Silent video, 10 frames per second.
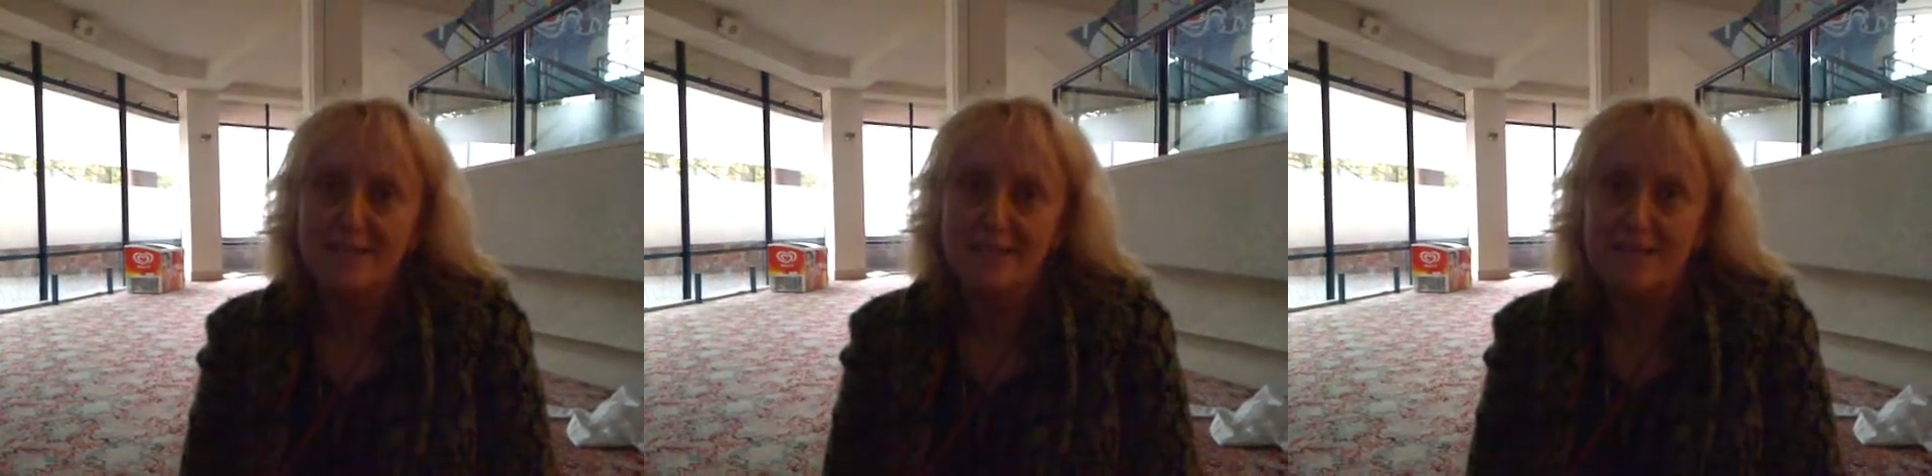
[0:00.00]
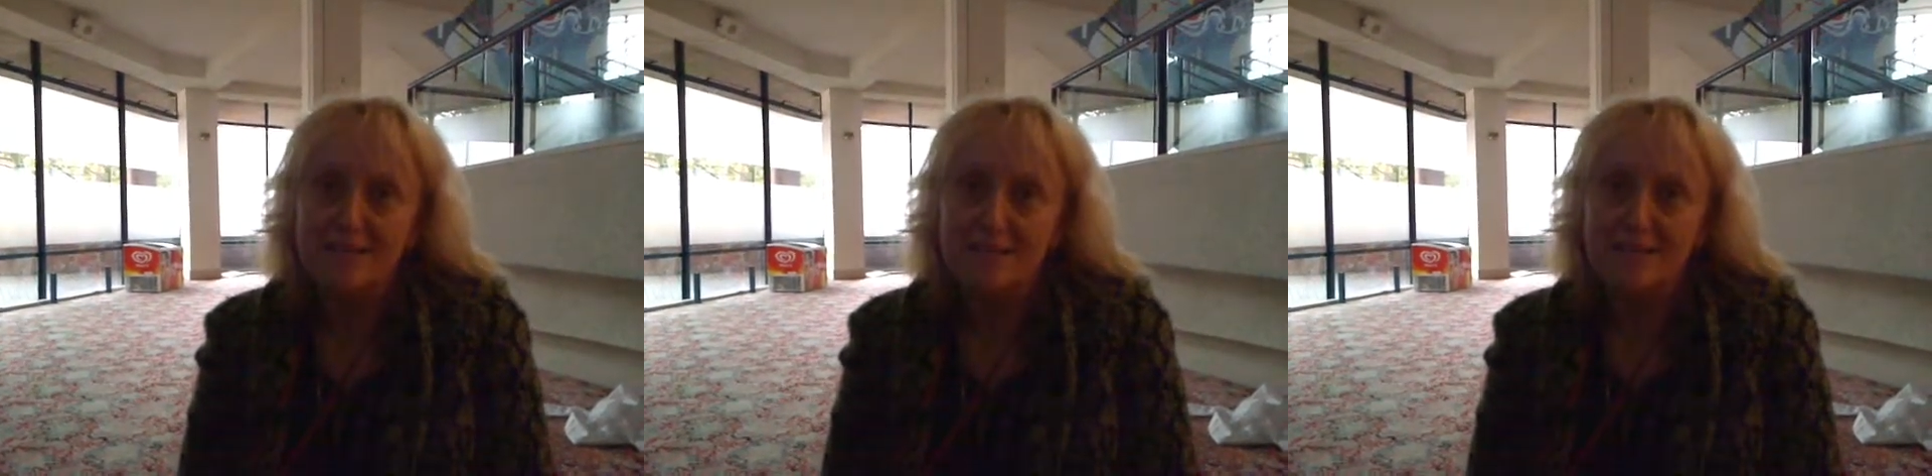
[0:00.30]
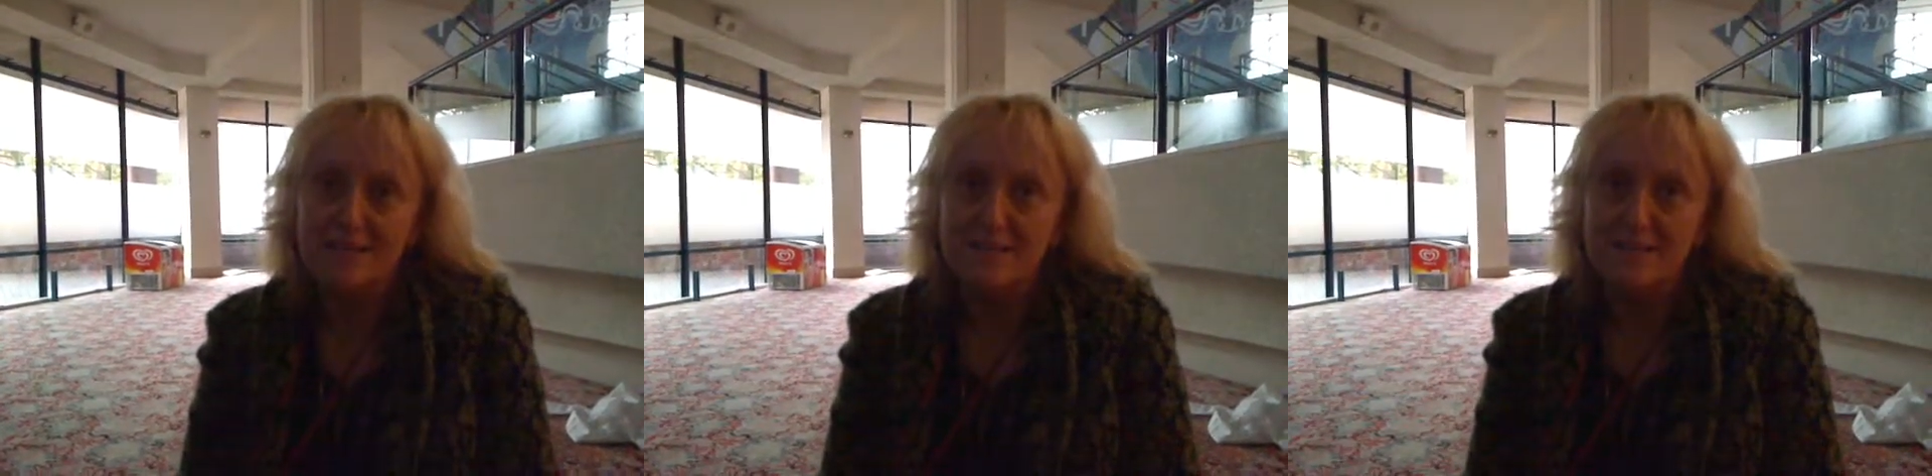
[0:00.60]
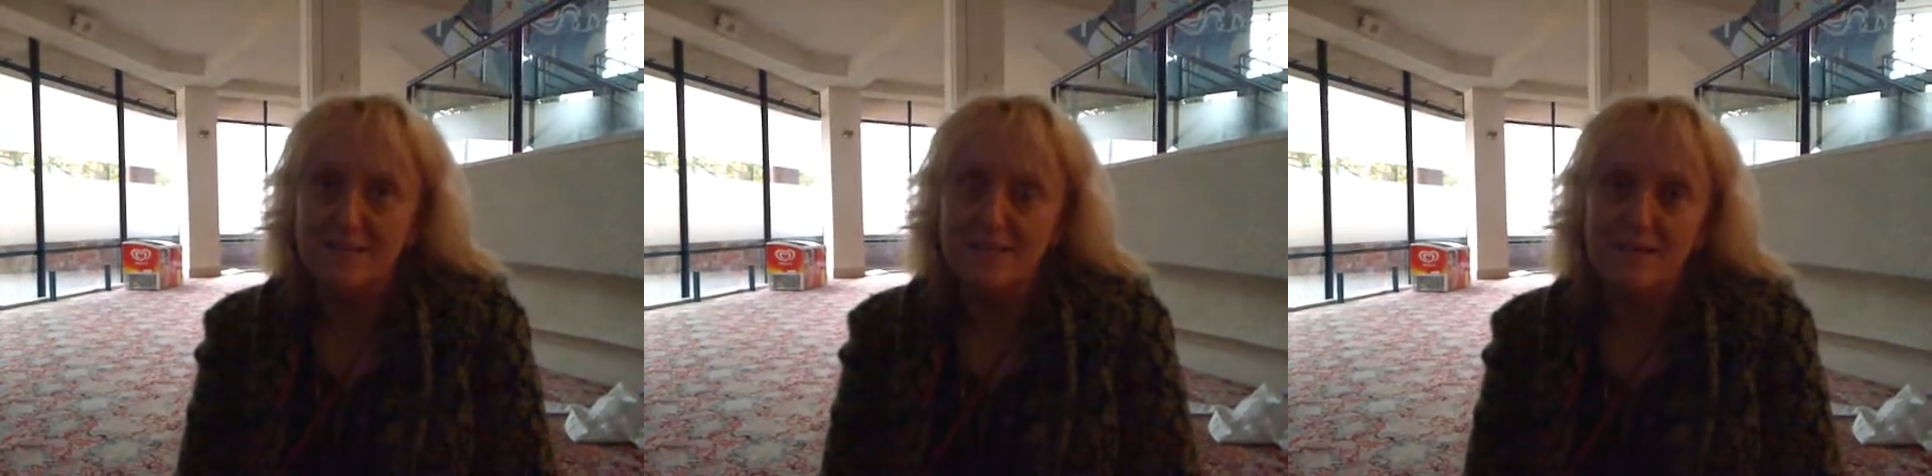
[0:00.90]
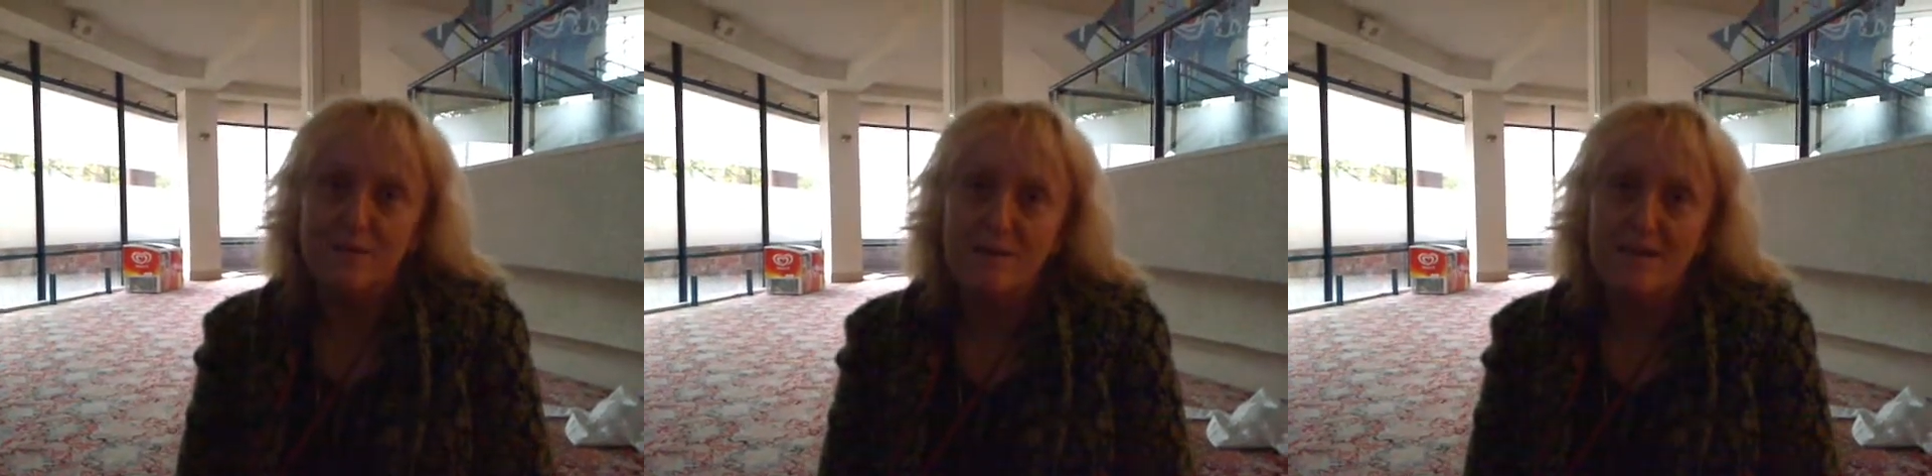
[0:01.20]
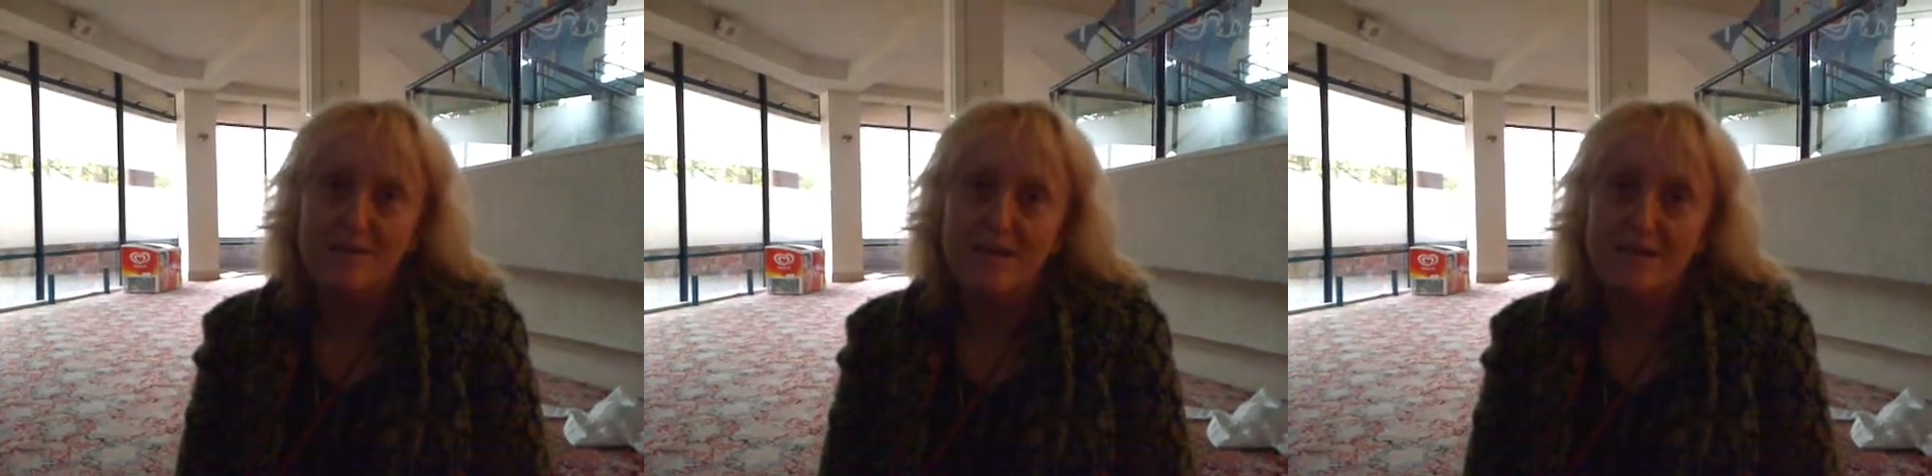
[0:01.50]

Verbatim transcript: in Leicester that nowhere else